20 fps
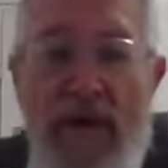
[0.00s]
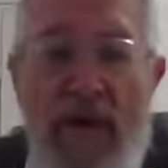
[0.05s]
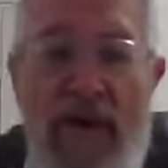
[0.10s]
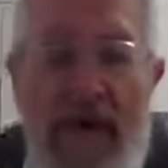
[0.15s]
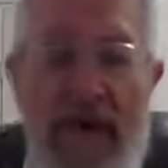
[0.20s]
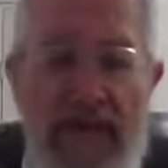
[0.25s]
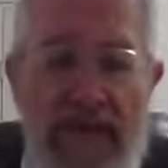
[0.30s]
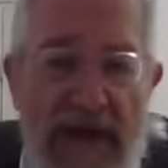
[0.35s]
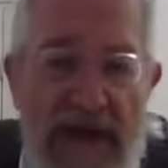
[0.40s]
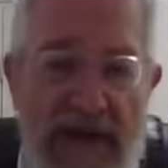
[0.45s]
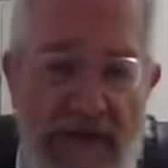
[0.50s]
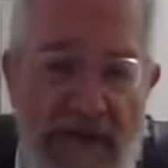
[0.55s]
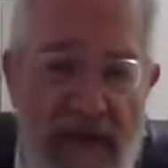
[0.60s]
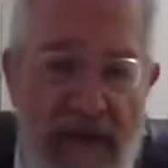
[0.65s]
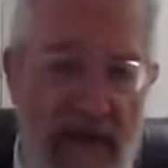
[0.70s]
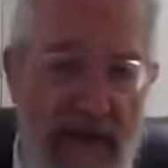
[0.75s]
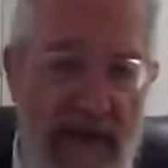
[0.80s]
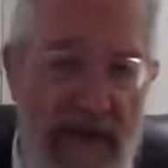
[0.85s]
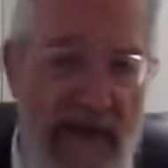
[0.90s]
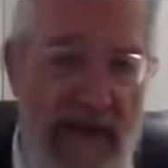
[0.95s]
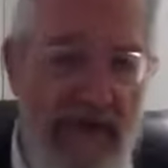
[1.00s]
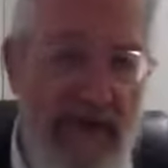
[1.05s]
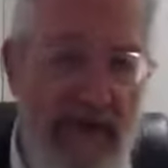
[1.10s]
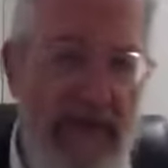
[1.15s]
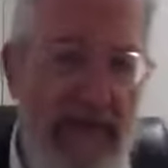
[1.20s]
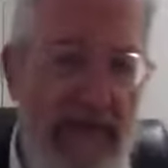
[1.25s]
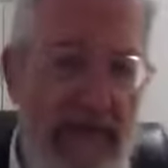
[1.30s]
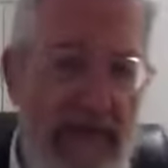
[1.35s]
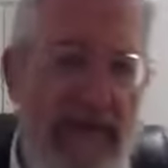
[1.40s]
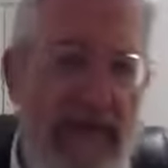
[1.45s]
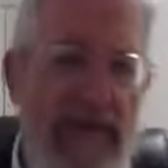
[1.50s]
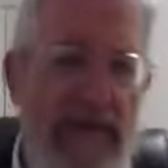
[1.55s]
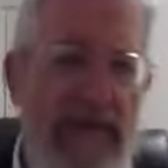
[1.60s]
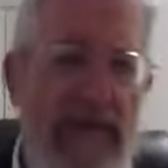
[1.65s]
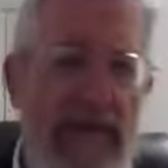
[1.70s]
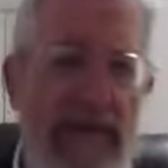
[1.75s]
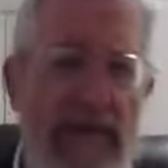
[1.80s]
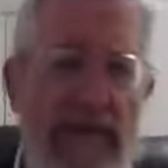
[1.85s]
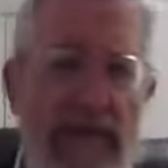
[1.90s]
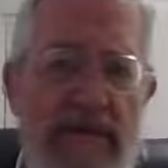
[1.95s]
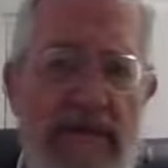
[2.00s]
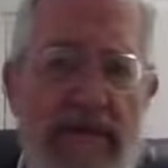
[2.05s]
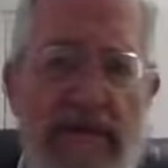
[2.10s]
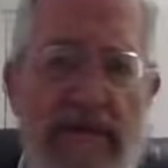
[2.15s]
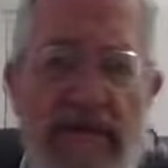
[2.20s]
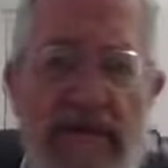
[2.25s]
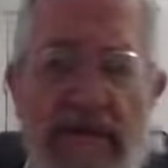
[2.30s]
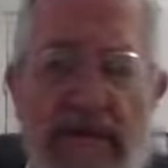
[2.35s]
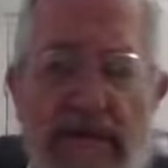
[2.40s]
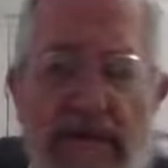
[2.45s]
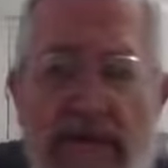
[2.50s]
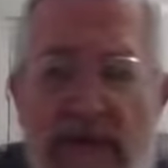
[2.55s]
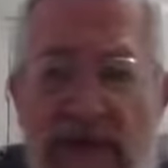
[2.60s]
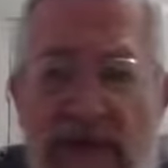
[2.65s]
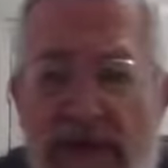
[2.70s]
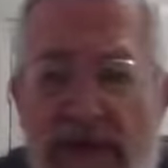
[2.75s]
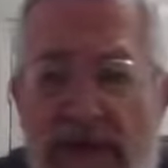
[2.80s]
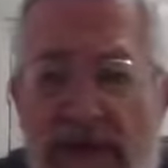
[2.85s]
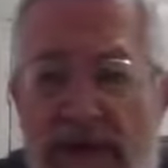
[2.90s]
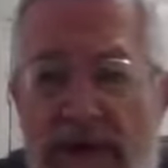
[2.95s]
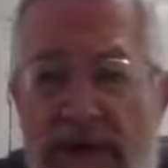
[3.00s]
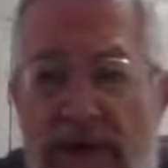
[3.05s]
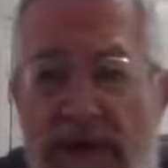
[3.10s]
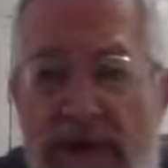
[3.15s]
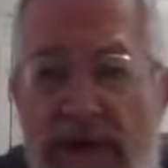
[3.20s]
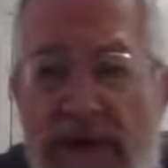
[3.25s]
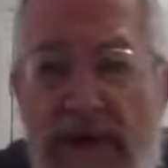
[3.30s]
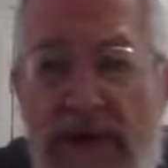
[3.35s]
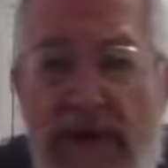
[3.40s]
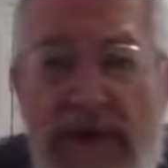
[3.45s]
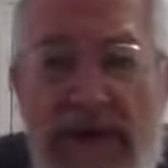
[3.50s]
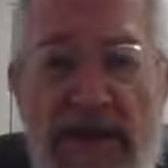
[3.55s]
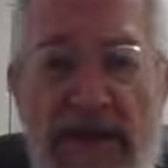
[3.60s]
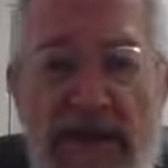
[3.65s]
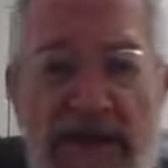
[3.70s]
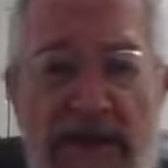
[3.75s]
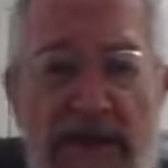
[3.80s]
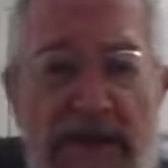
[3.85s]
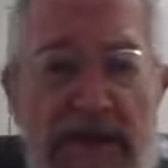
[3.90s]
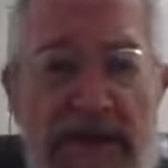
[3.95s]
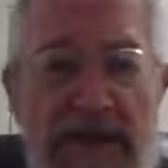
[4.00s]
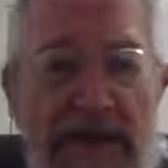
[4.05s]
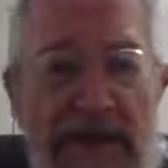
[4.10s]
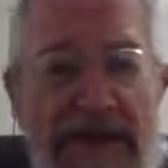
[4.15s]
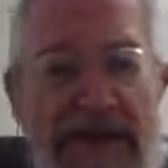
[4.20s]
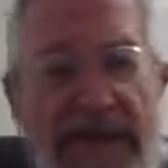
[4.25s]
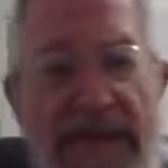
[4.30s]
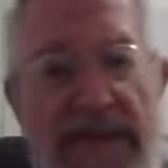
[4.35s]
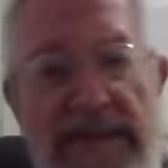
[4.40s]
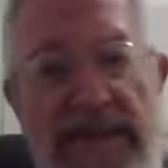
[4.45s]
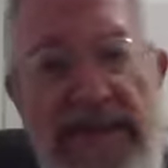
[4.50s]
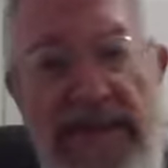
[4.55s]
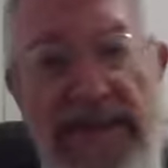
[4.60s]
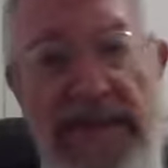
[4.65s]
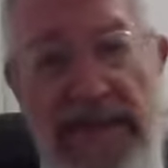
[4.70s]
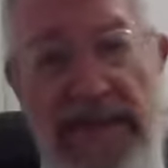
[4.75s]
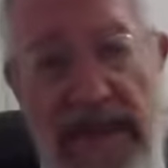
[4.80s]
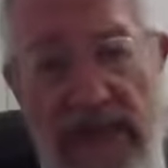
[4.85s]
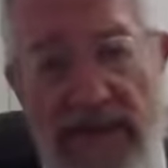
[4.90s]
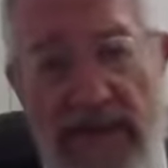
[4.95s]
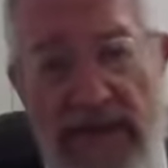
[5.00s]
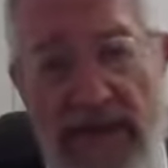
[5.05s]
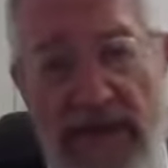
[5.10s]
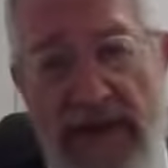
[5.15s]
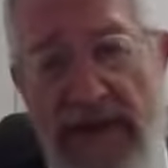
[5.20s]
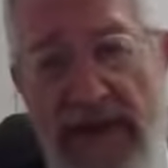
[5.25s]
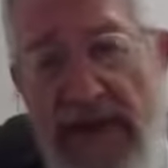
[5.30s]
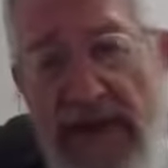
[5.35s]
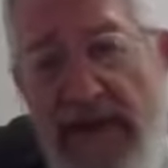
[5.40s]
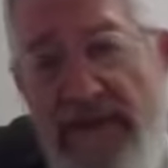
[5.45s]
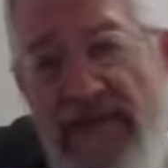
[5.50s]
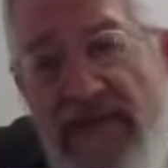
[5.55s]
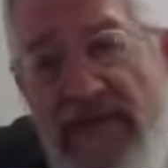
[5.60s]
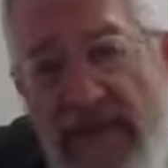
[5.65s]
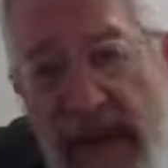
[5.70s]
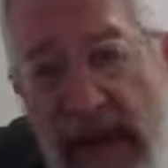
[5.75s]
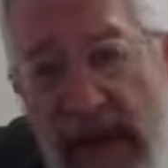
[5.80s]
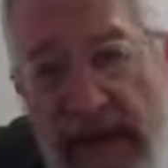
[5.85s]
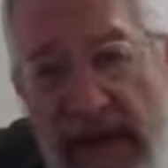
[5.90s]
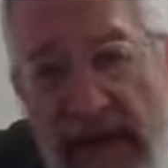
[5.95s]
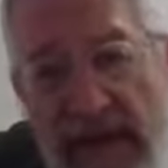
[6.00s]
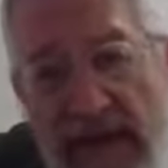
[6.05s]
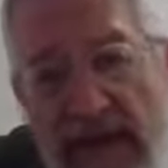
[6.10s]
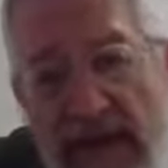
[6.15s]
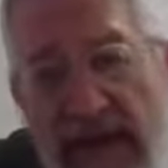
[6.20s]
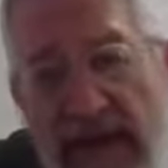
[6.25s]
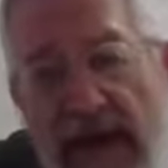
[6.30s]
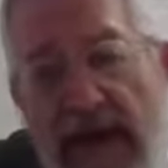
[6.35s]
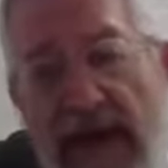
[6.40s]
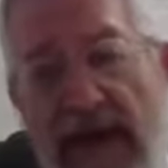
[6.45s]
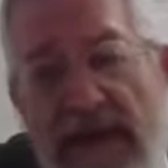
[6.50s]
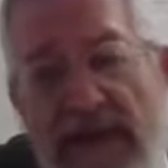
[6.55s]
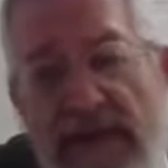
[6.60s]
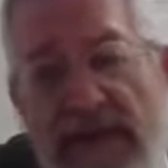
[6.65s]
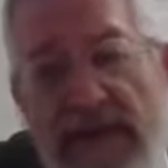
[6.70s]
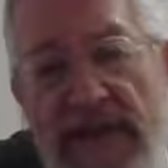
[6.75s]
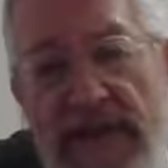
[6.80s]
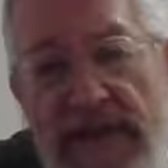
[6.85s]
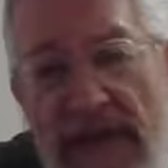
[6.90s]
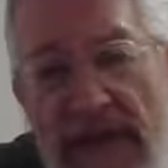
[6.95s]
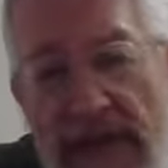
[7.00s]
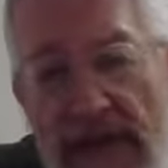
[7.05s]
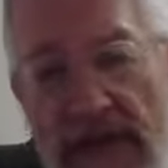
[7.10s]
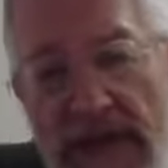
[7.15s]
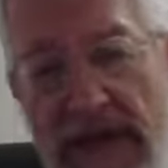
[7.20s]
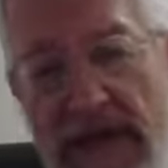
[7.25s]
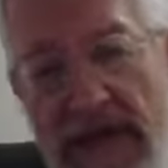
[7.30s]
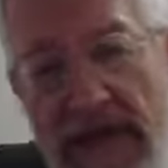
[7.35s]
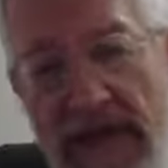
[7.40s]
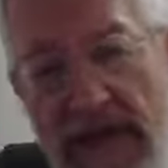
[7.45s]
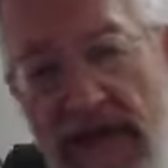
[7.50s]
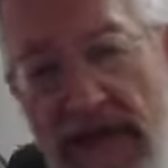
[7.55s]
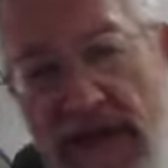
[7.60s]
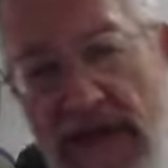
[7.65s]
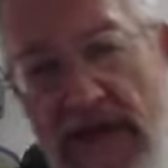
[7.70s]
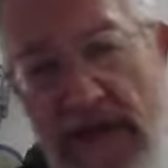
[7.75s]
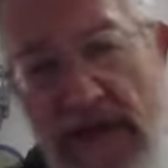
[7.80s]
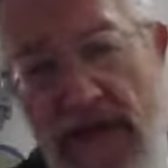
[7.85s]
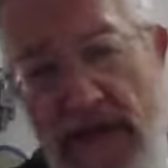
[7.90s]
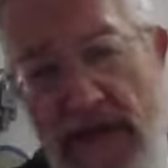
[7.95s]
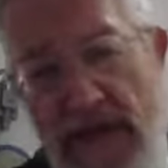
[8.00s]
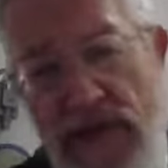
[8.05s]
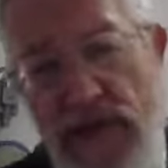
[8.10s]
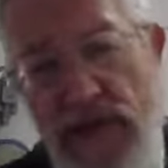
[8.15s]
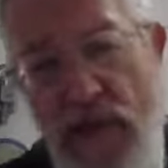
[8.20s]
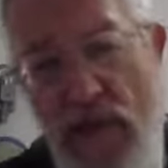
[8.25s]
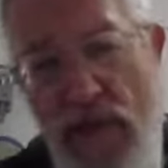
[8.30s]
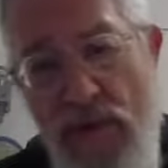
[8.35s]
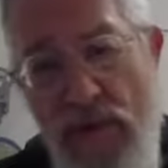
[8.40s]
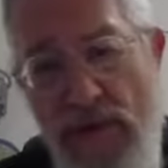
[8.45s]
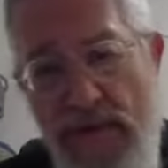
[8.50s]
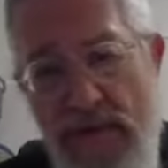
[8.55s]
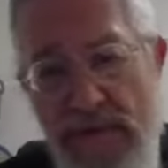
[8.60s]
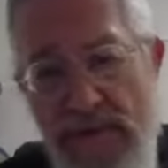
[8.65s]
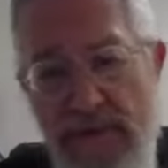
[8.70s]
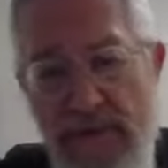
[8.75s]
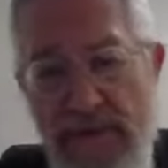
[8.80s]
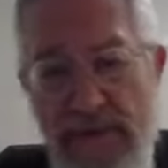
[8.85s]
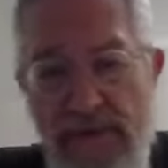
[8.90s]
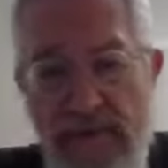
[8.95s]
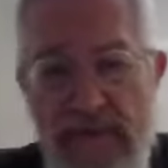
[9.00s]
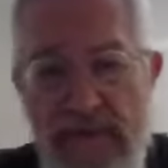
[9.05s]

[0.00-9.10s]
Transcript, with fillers: We have a Kabbalah that Mashiach ben Yosef does not necessarily, a fact, have to die in this war